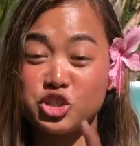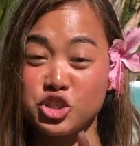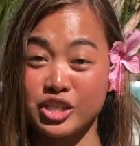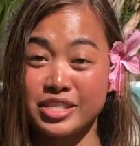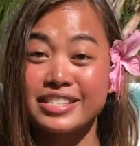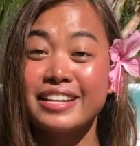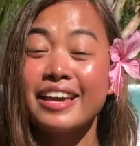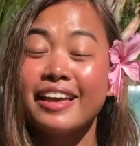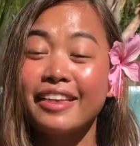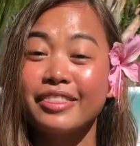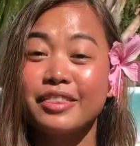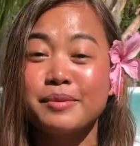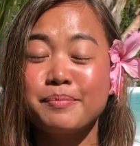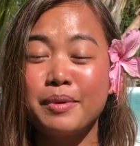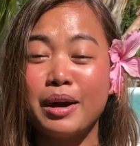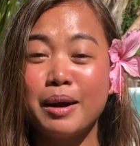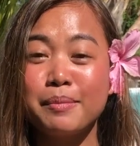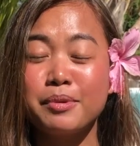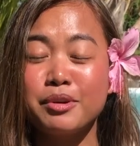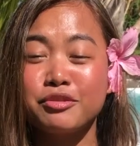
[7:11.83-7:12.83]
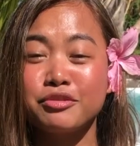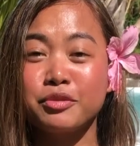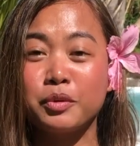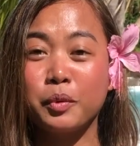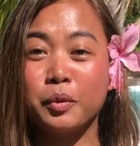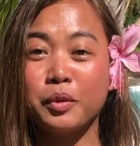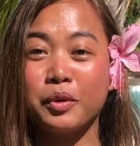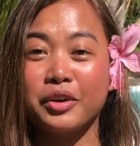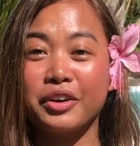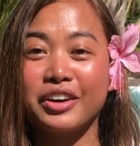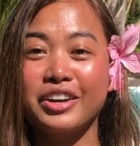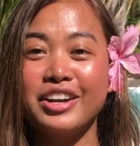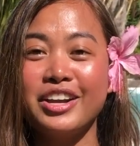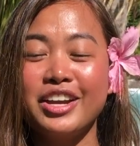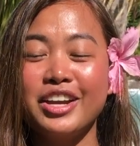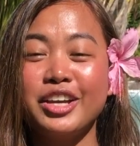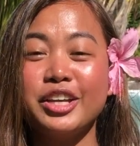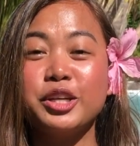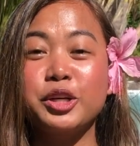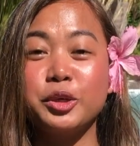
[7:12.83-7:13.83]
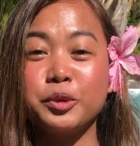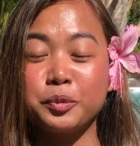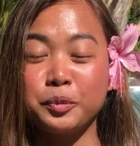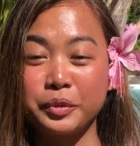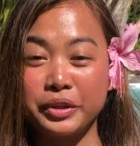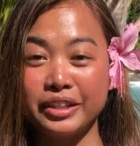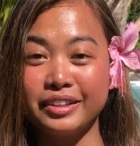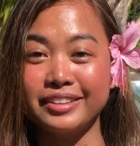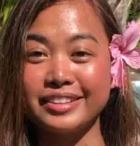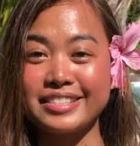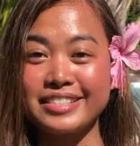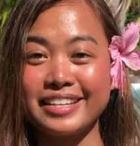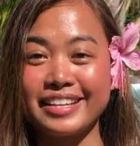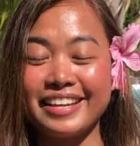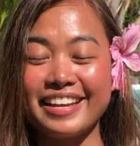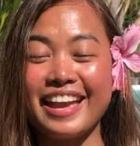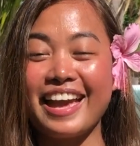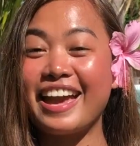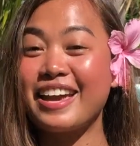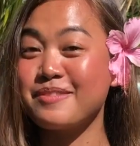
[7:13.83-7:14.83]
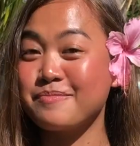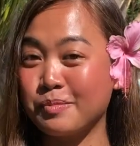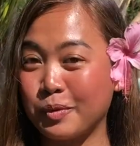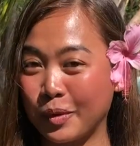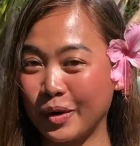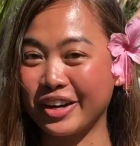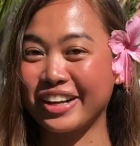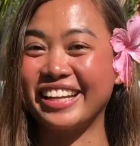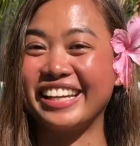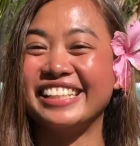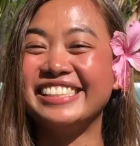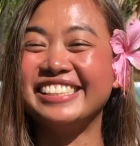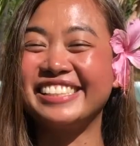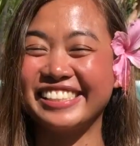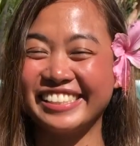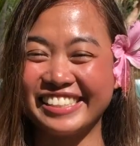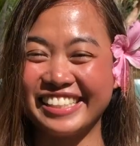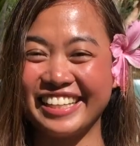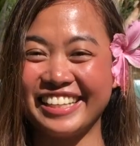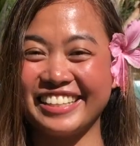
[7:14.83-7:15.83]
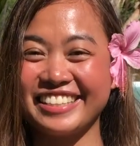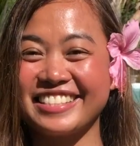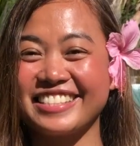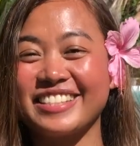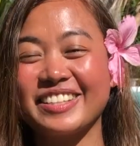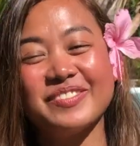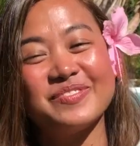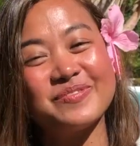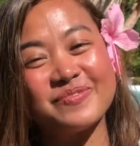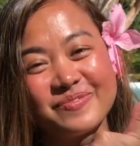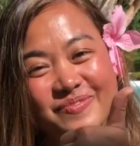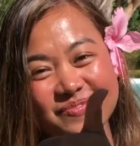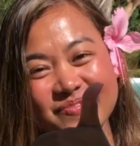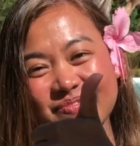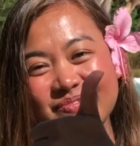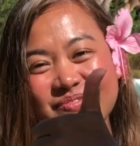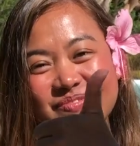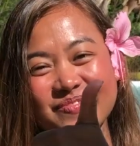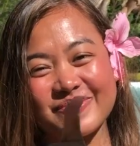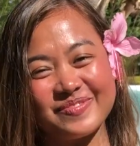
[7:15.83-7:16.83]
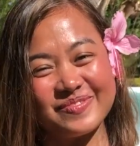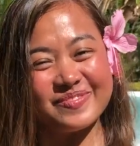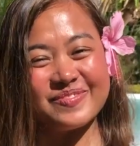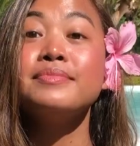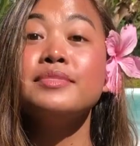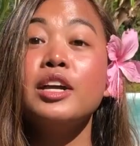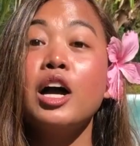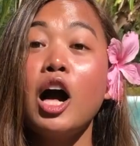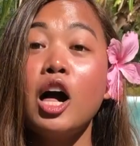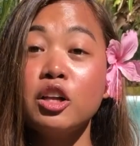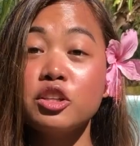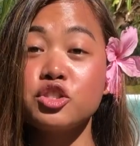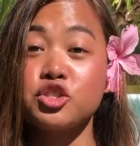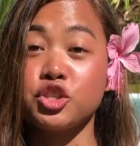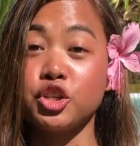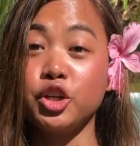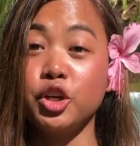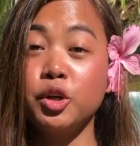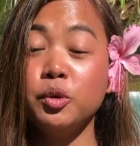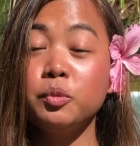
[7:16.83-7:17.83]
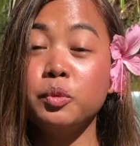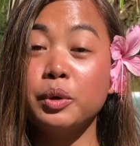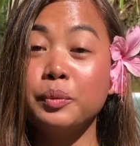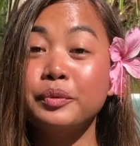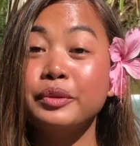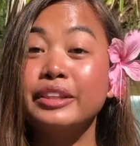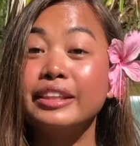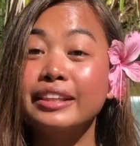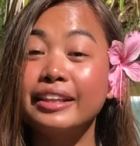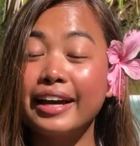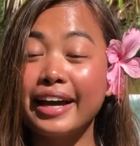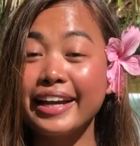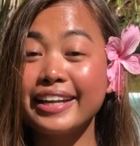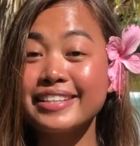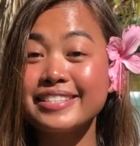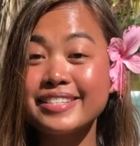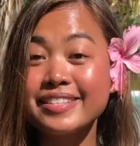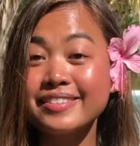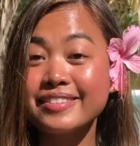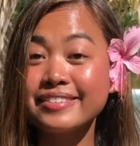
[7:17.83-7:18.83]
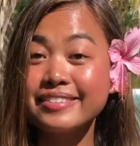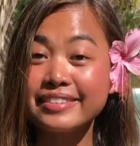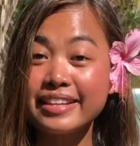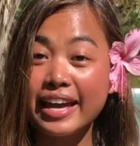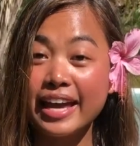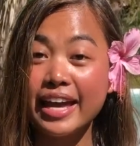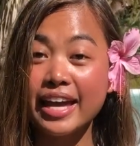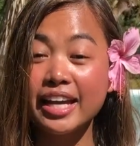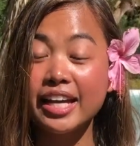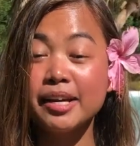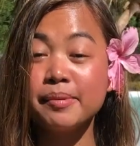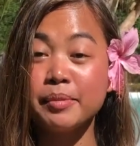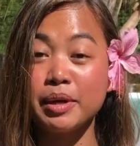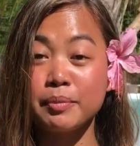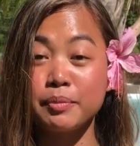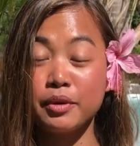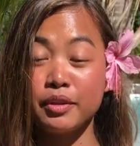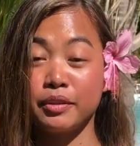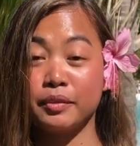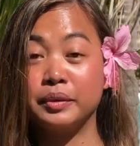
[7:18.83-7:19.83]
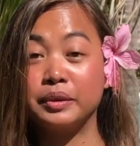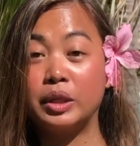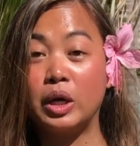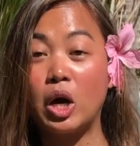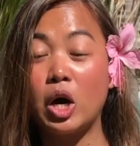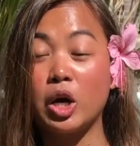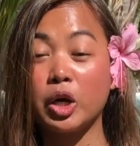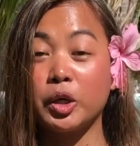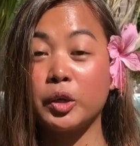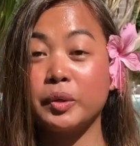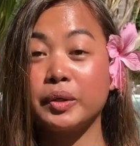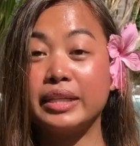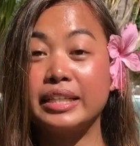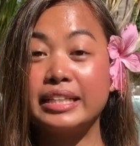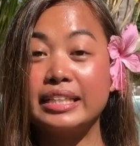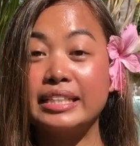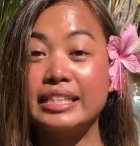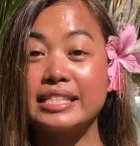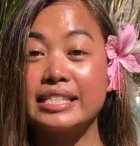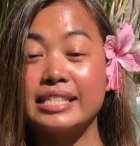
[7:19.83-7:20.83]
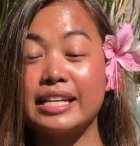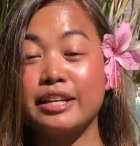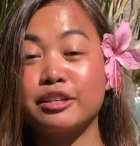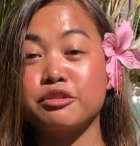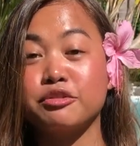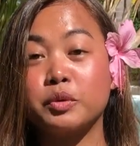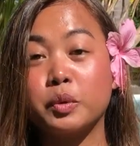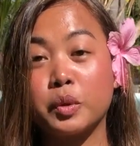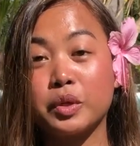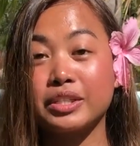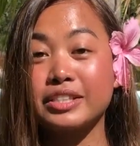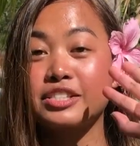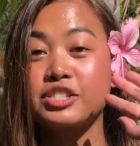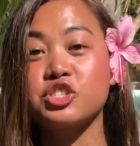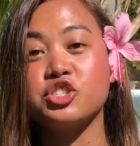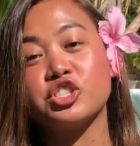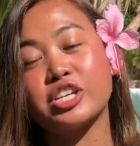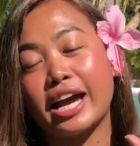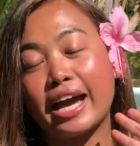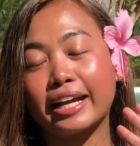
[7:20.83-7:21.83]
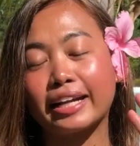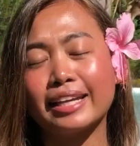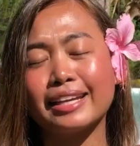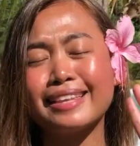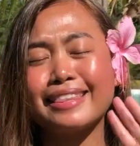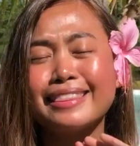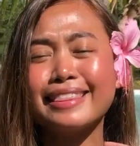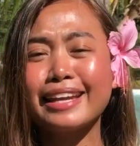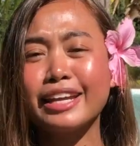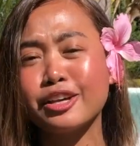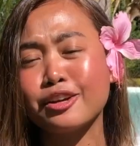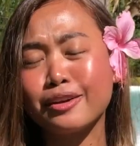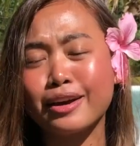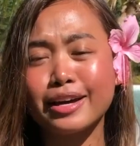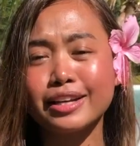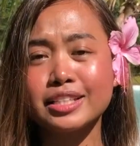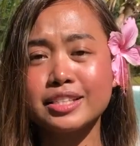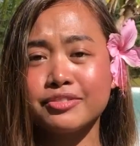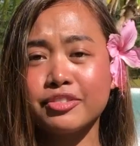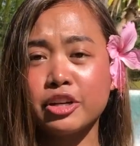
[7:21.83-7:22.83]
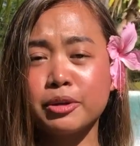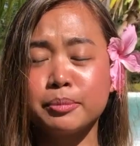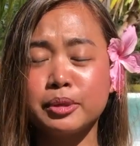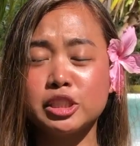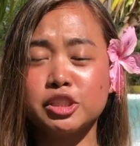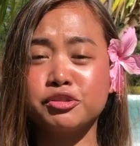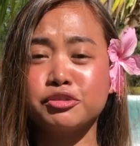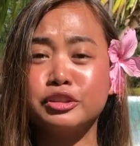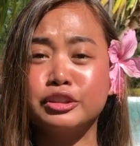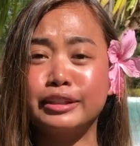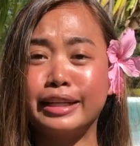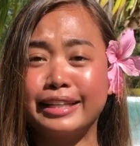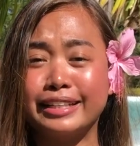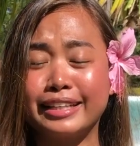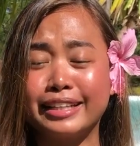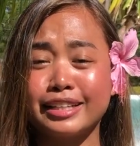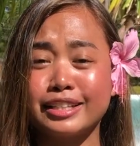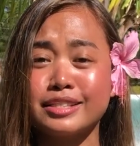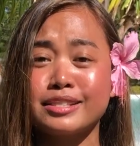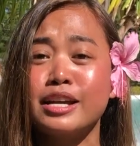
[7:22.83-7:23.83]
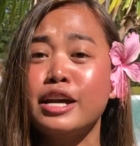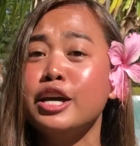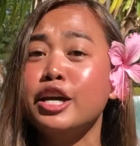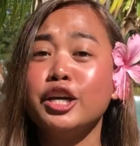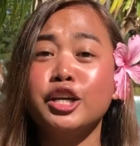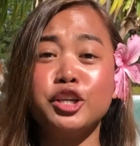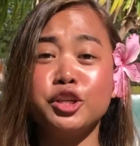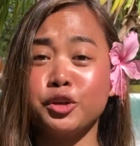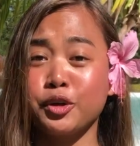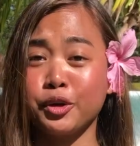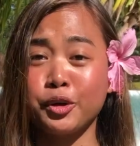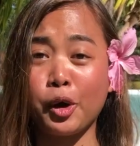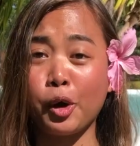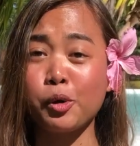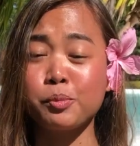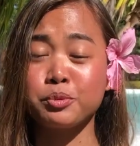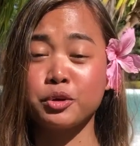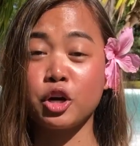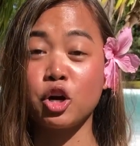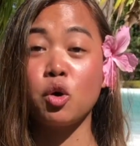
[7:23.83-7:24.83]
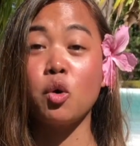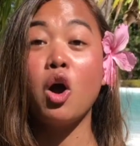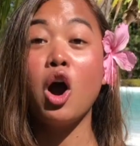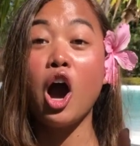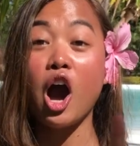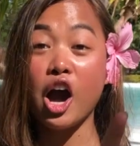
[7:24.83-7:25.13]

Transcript: just hit them up for your realty and mortgage needs. Also, we would like to thank my brother-in-law, Chris, and of course, Jackie. Thank you guys very much for lending us your GoPro.